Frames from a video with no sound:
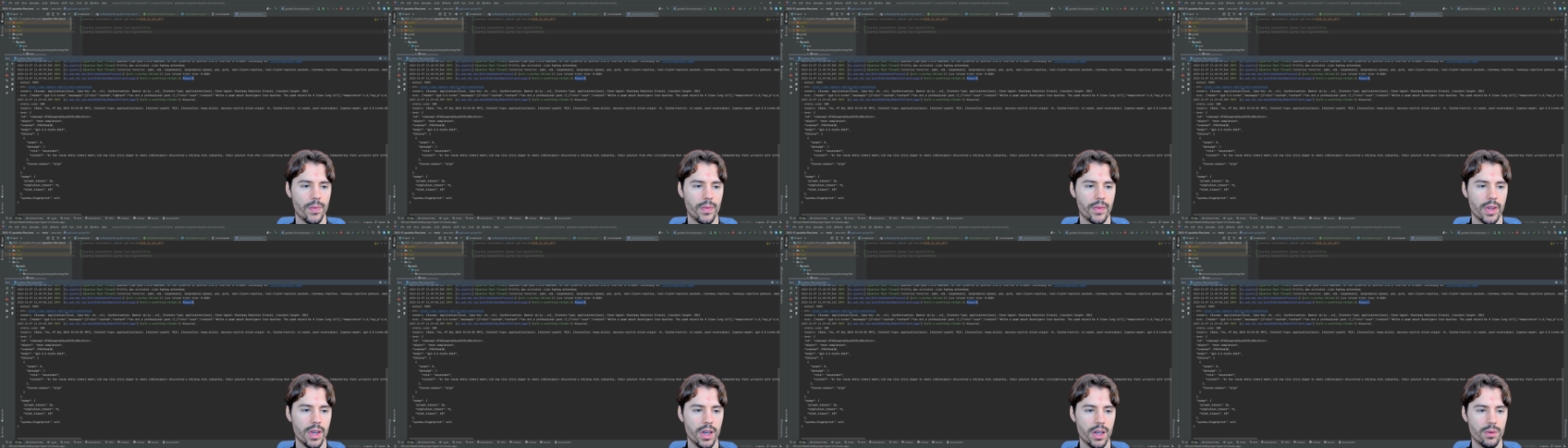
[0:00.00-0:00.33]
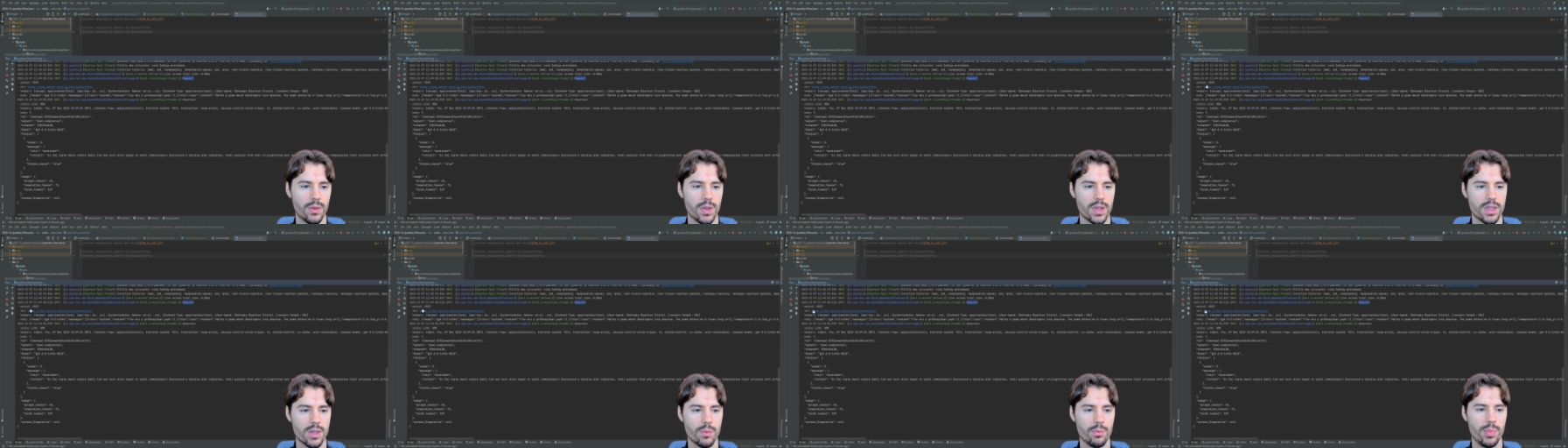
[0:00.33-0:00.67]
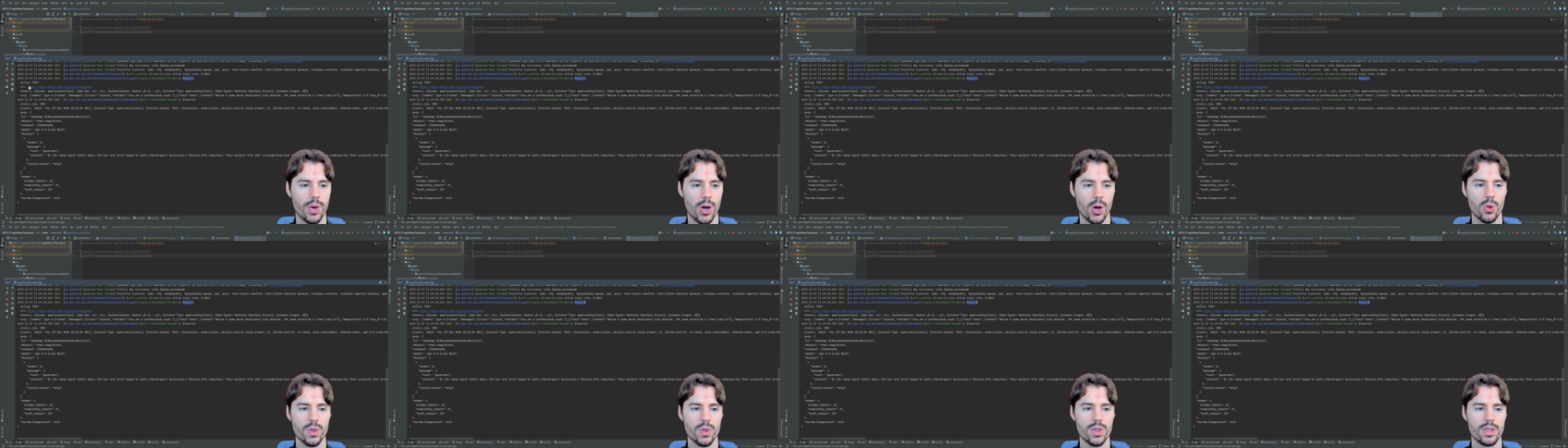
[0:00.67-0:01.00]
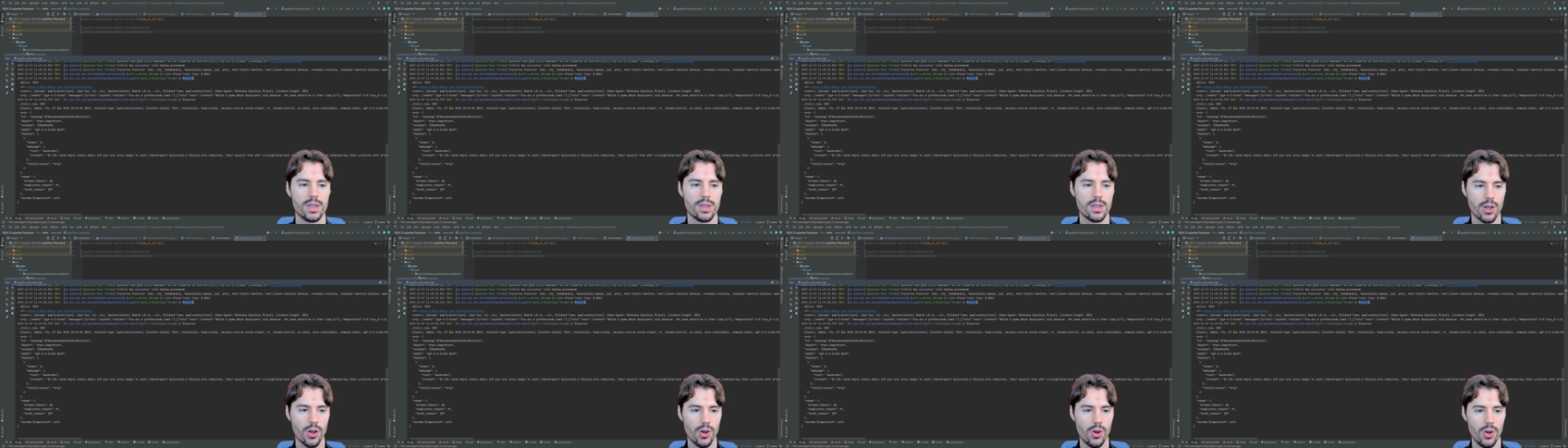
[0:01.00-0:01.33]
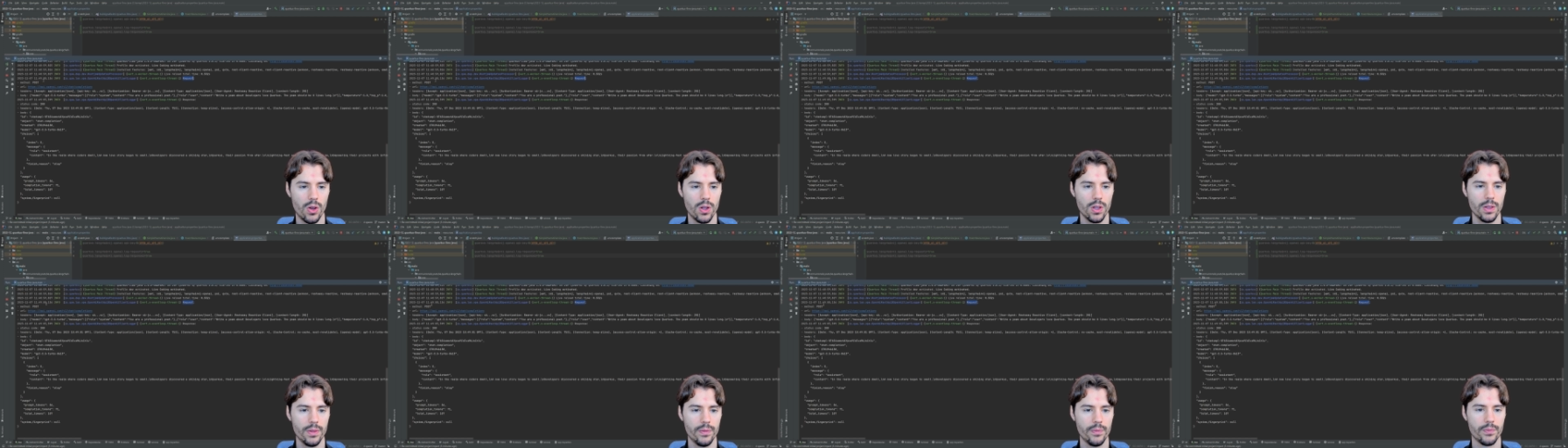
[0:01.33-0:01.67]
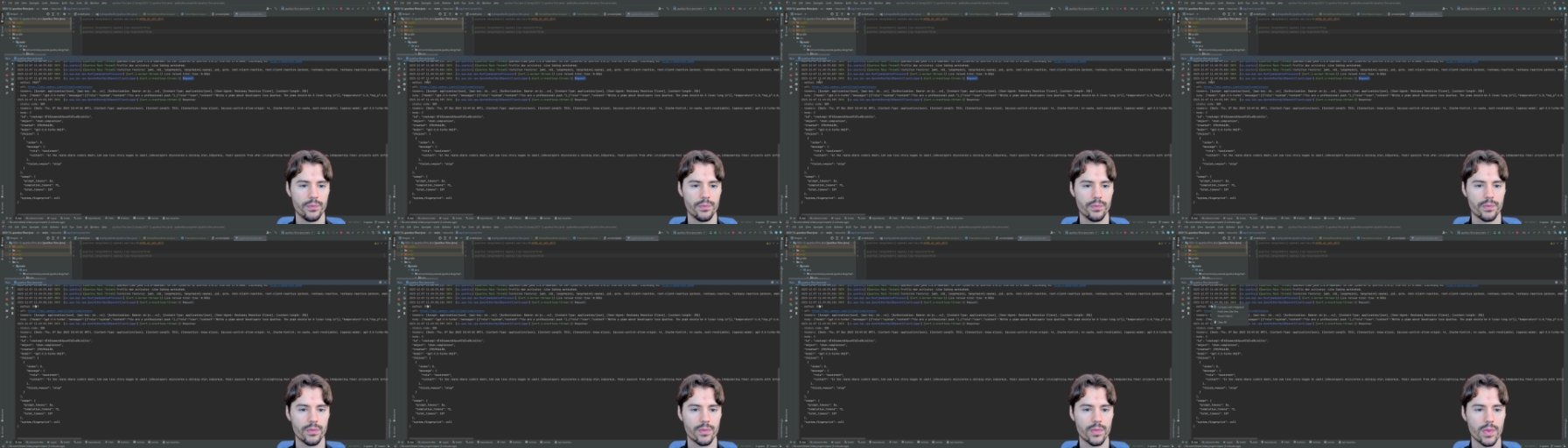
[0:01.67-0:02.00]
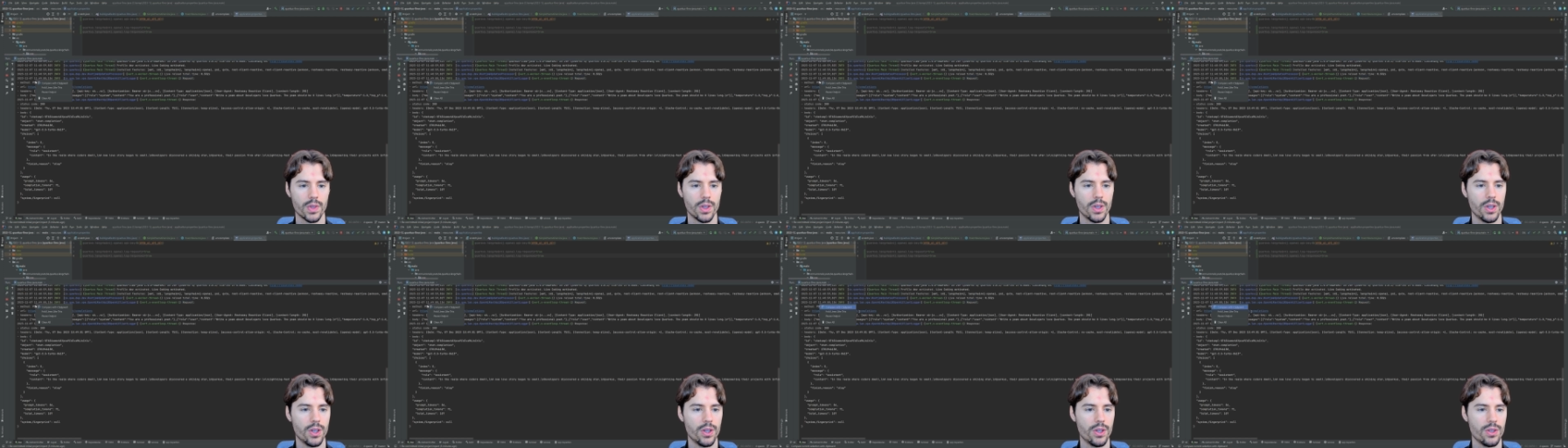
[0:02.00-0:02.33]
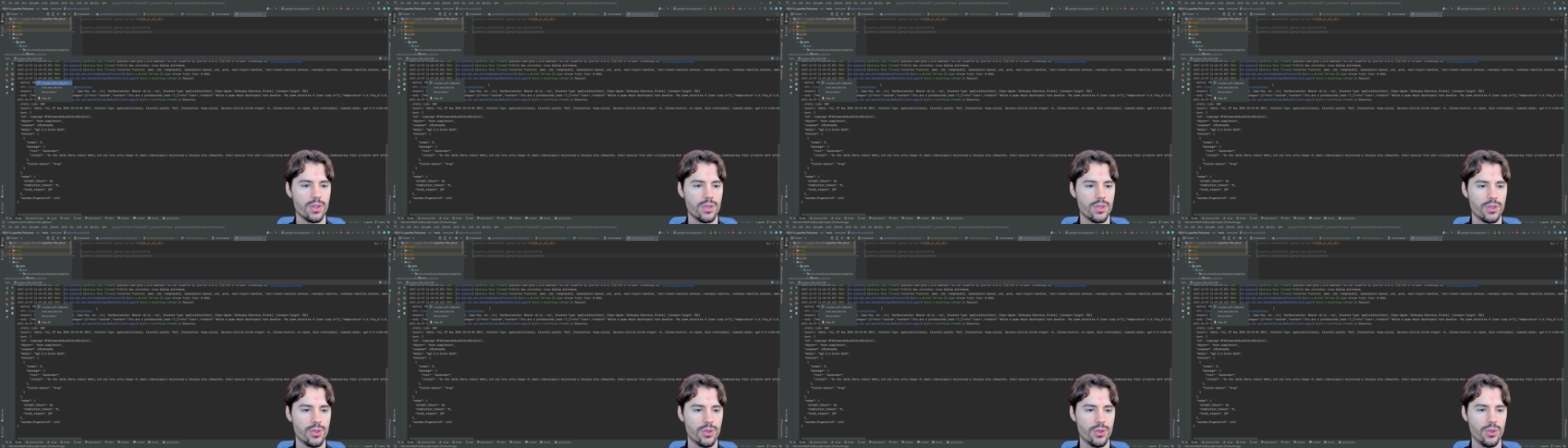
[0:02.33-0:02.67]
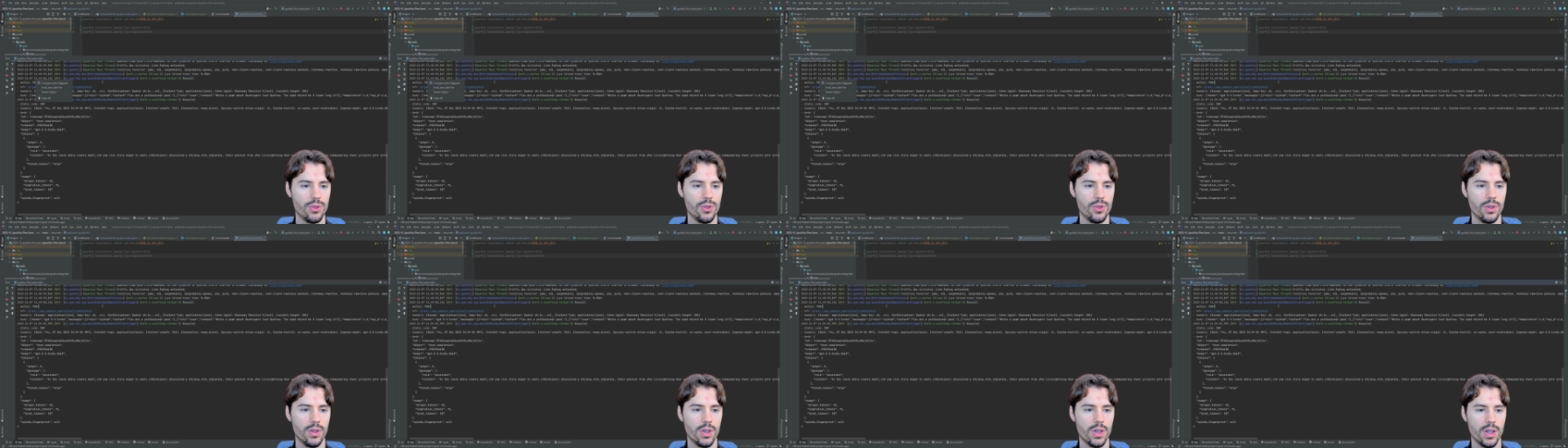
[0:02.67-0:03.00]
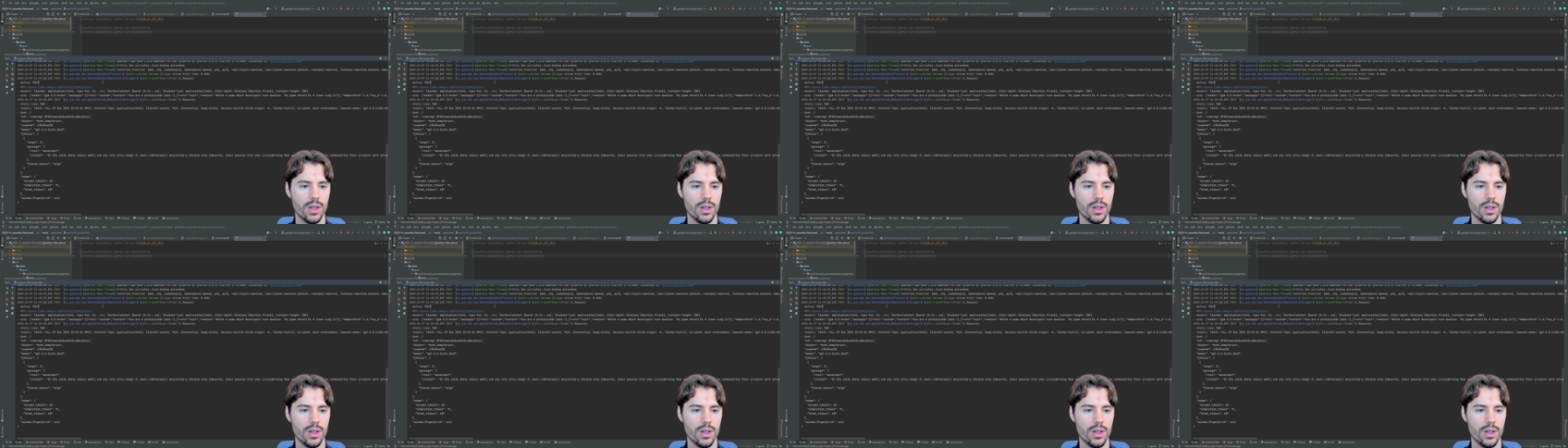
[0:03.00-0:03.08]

It was a post call to